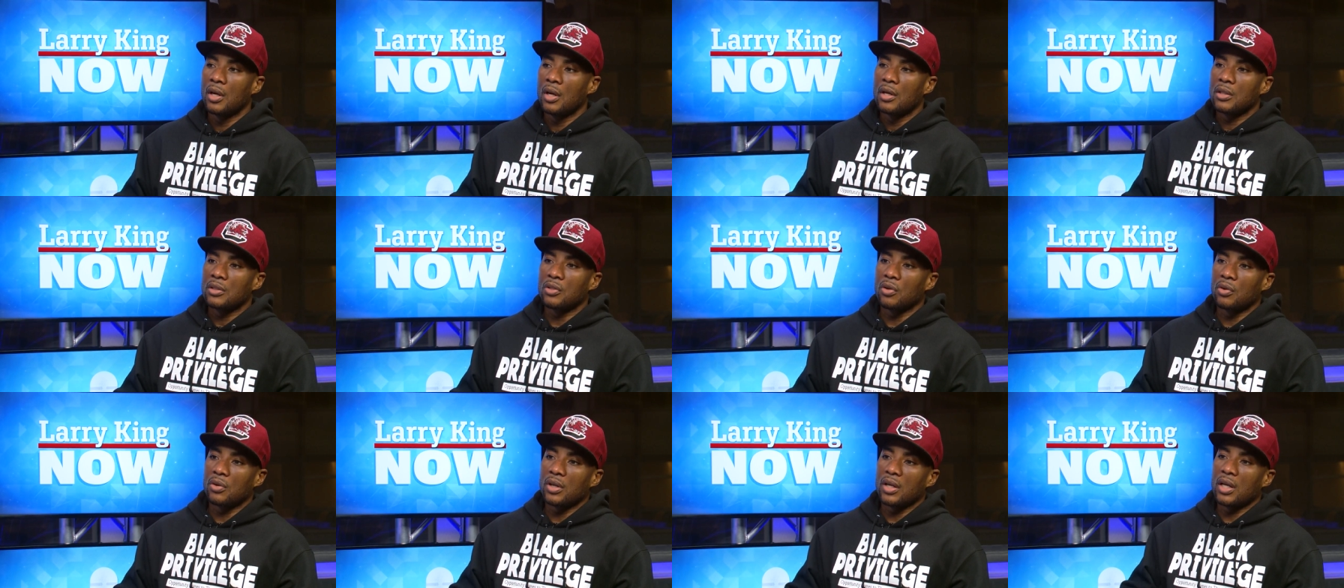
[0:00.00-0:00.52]

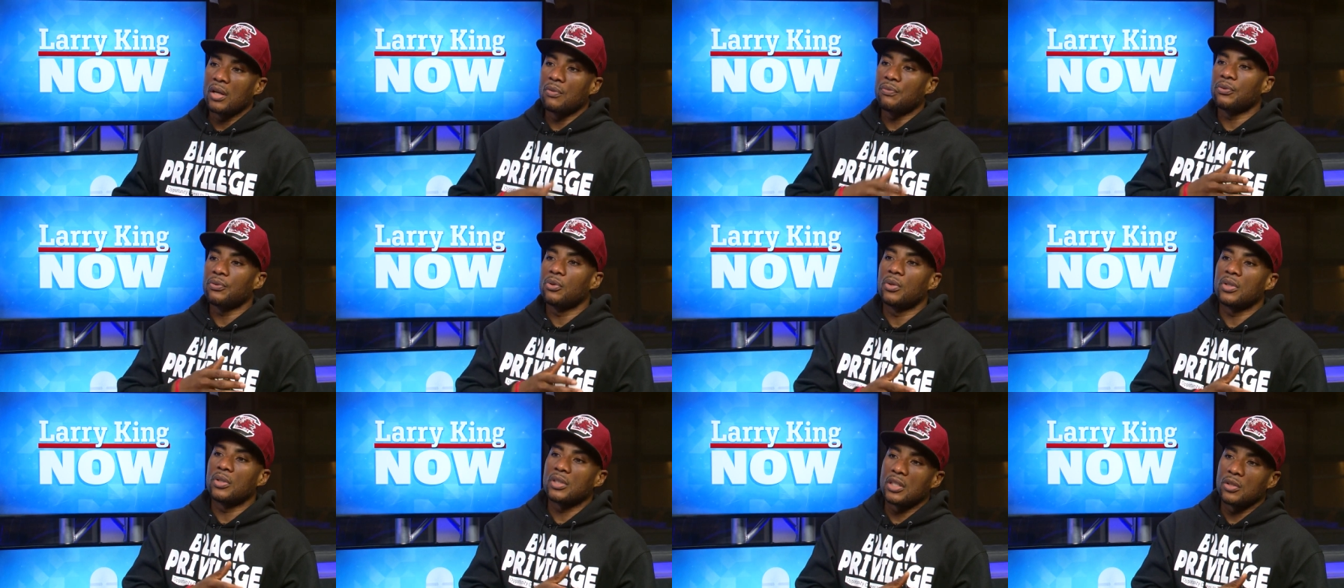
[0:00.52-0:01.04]
So the
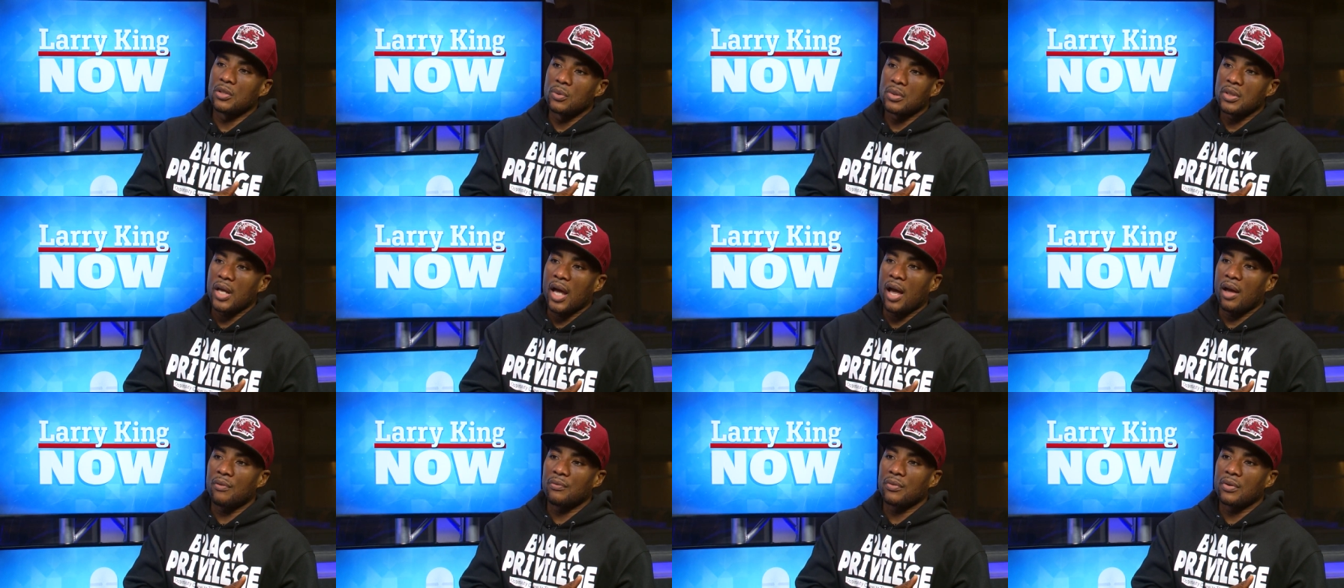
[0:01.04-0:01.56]
influence she was
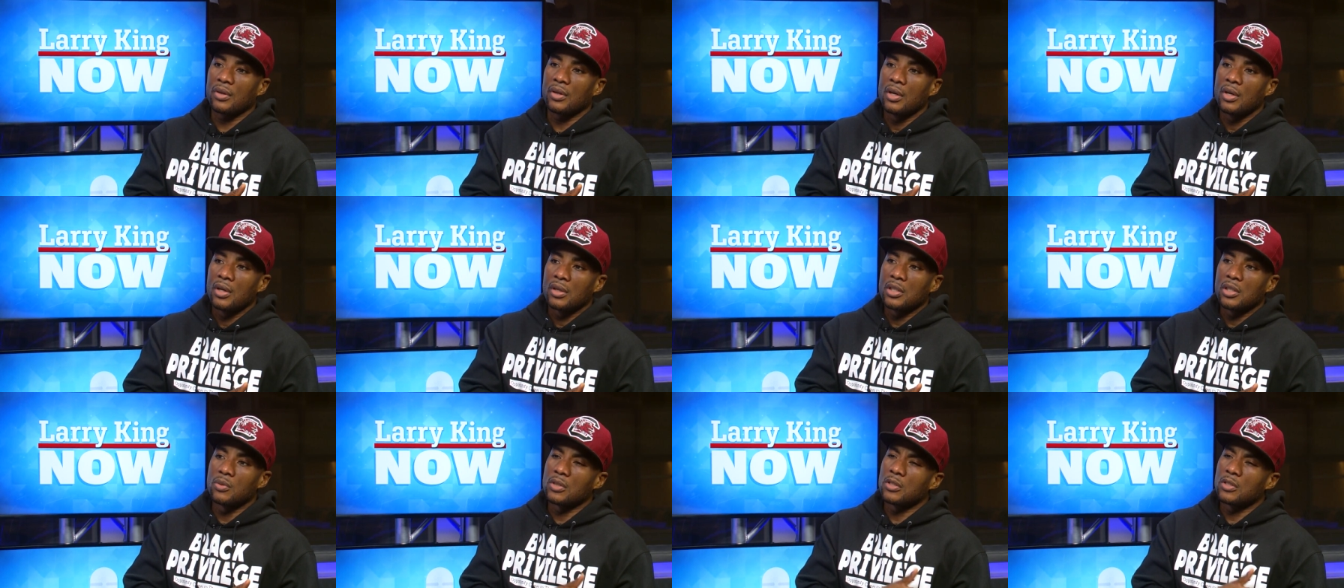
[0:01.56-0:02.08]
having,
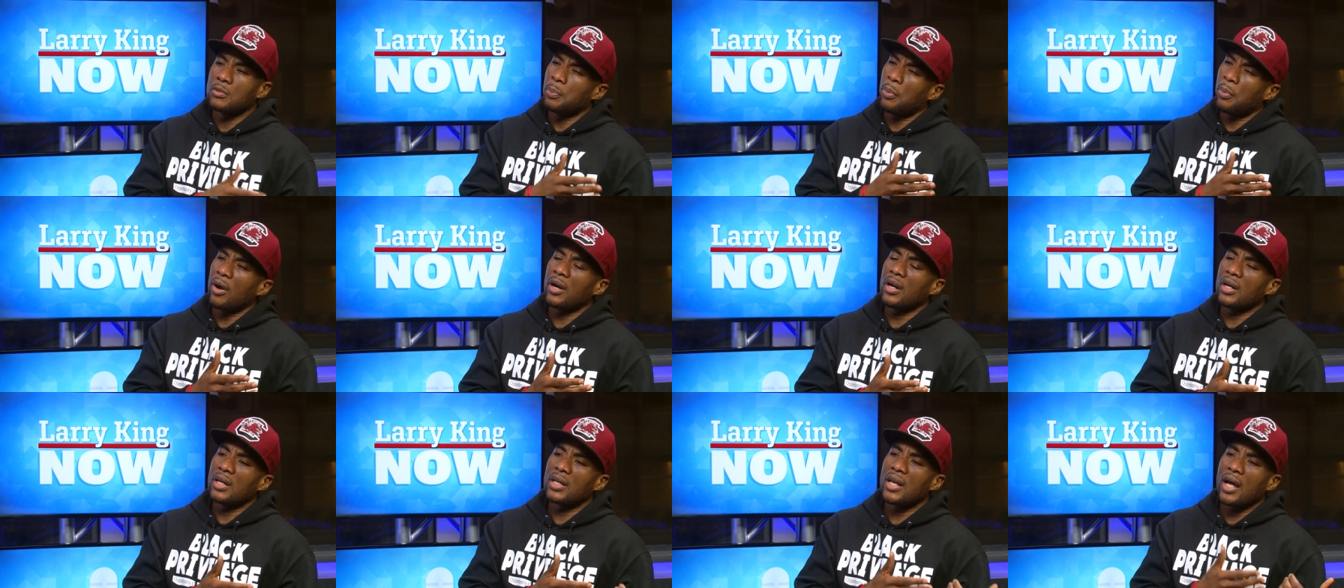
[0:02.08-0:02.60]
she was
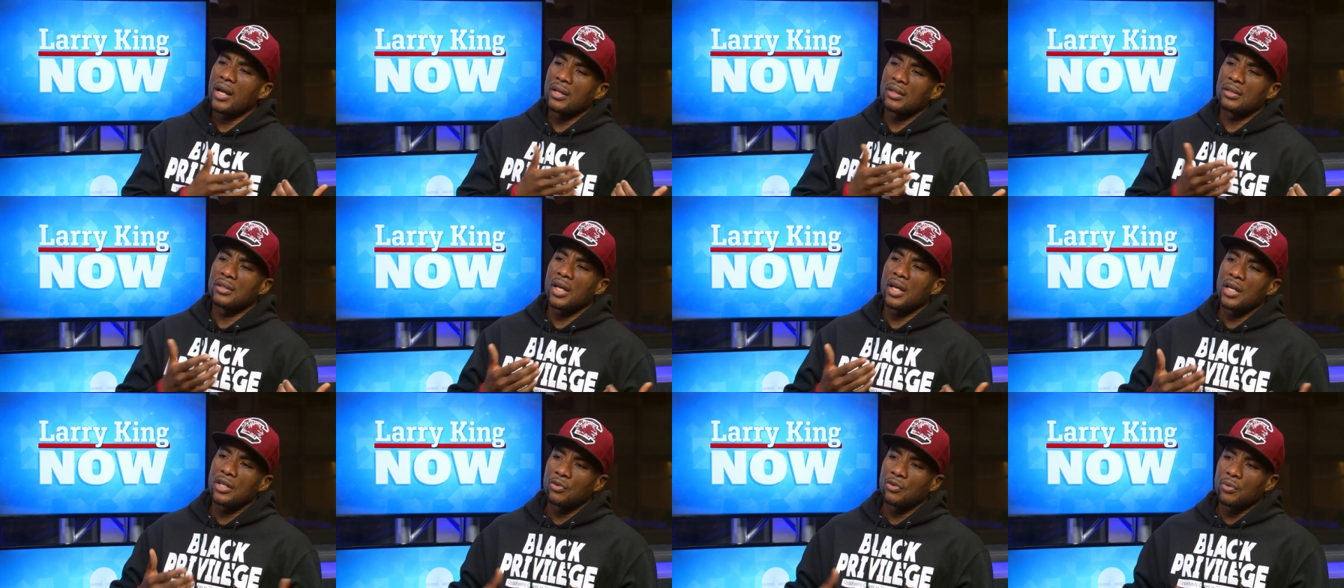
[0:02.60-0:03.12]
spreading a lot of
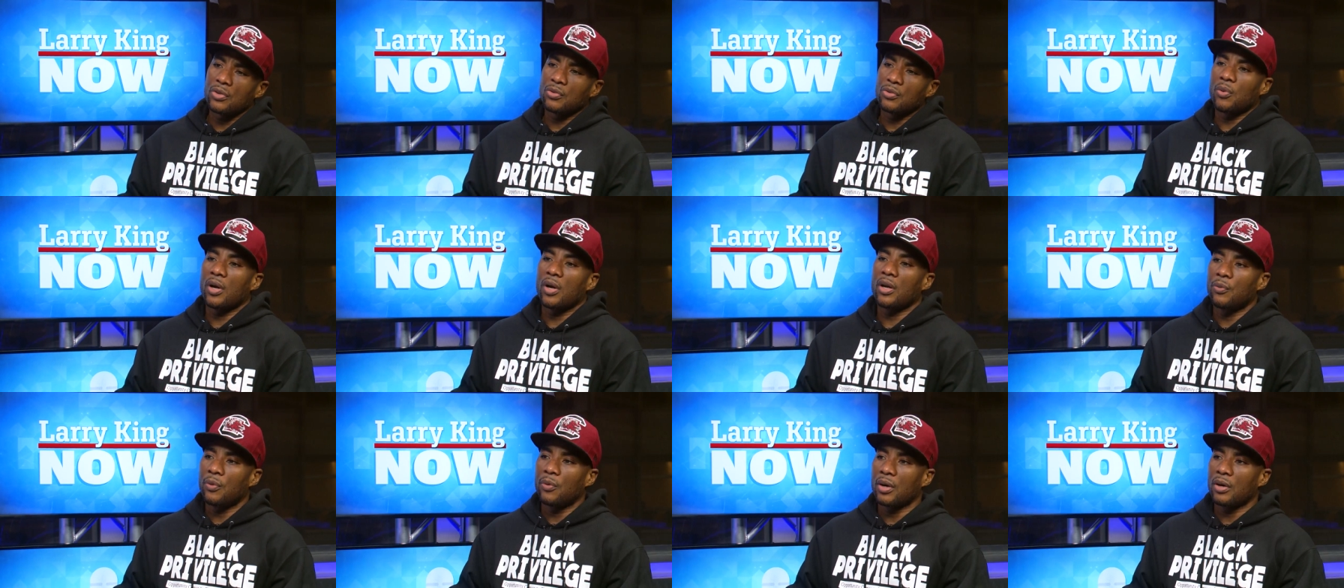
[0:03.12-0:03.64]
dangerous
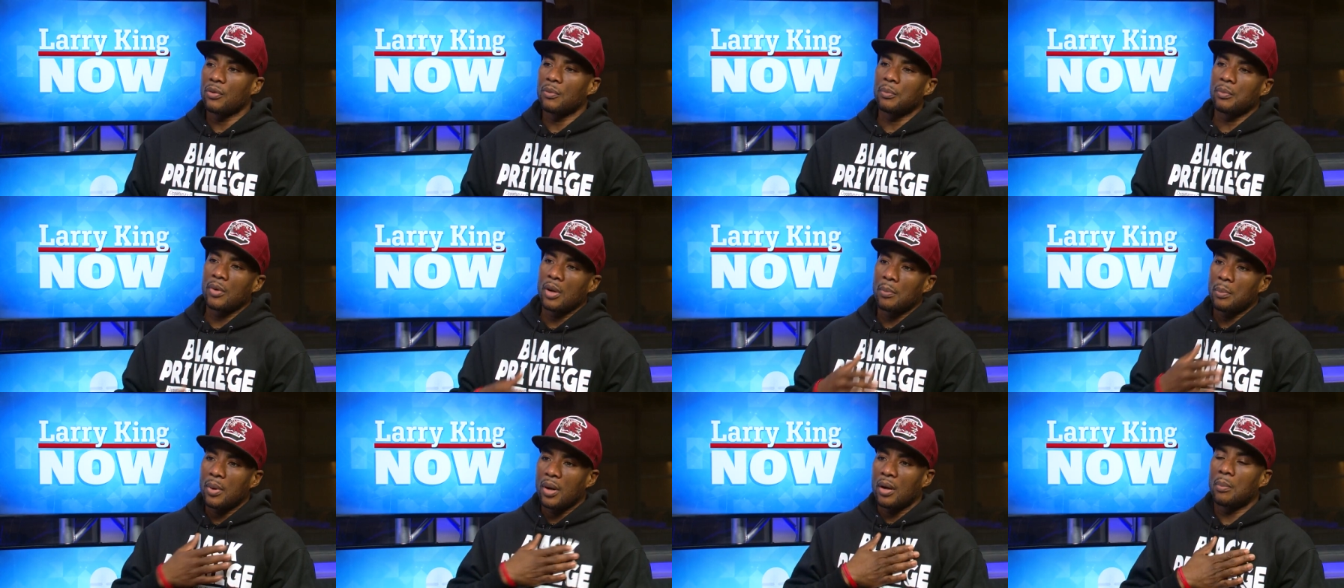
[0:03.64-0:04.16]
rhetoric
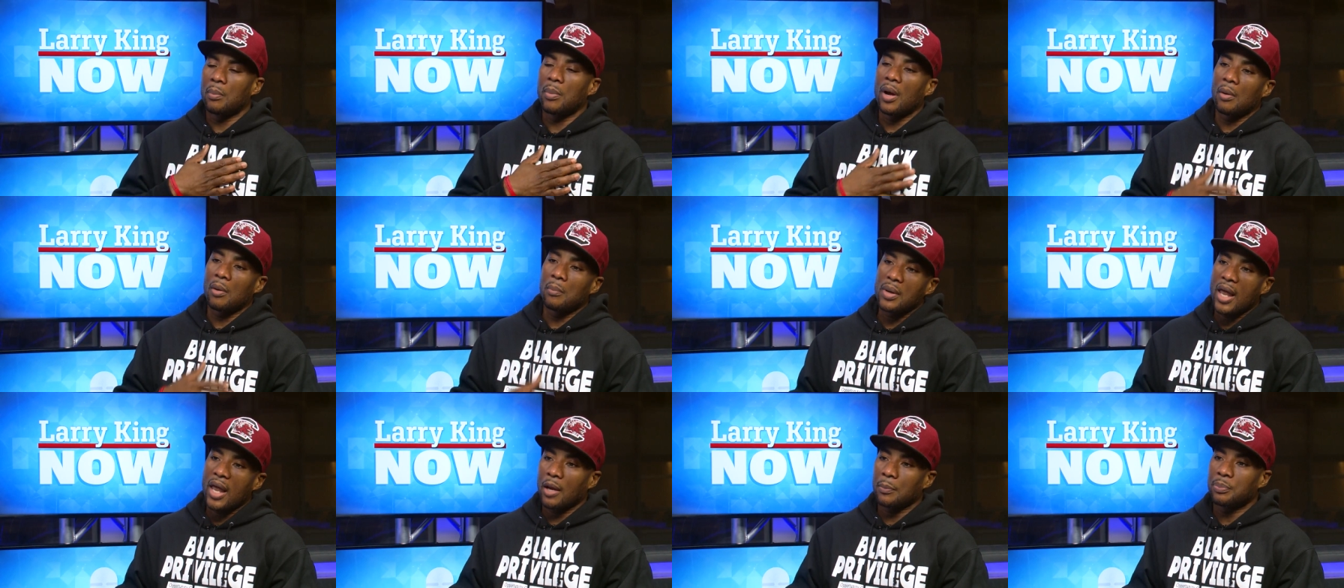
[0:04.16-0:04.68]
ab- about
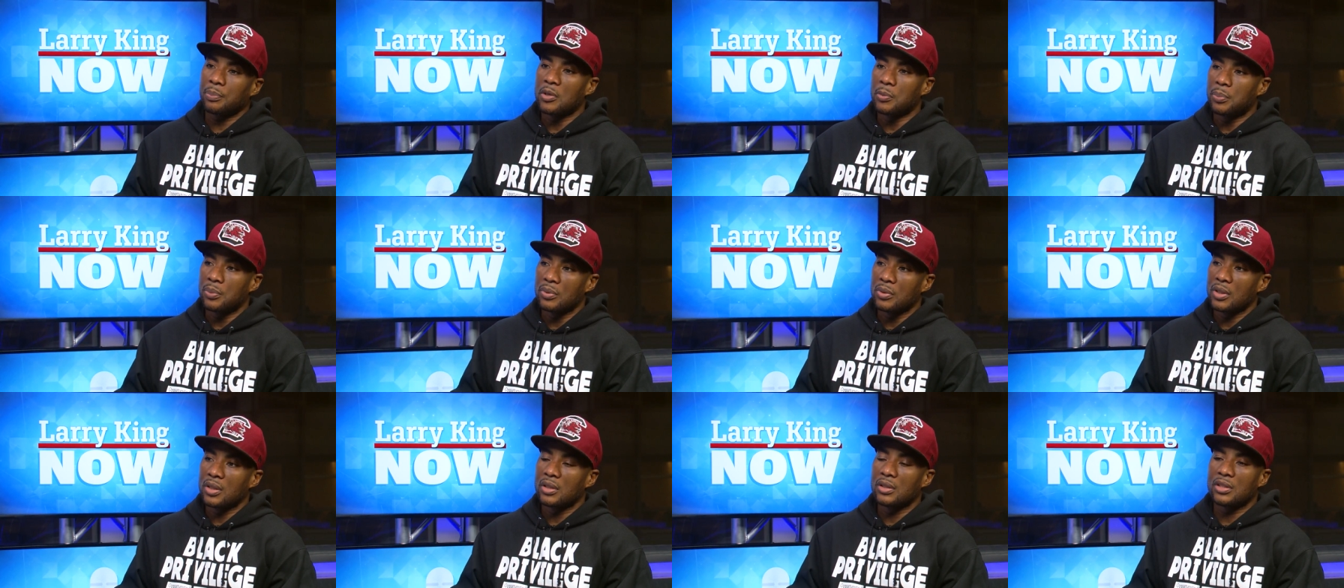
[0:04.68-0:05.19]
black
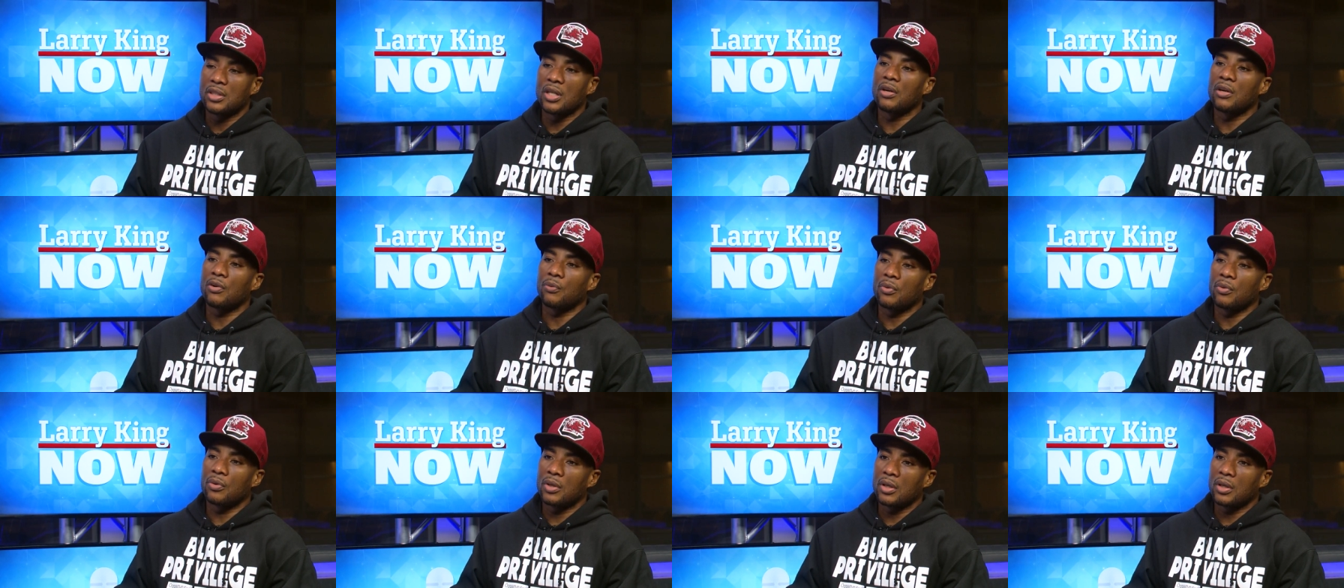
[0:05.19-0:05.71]
people in general.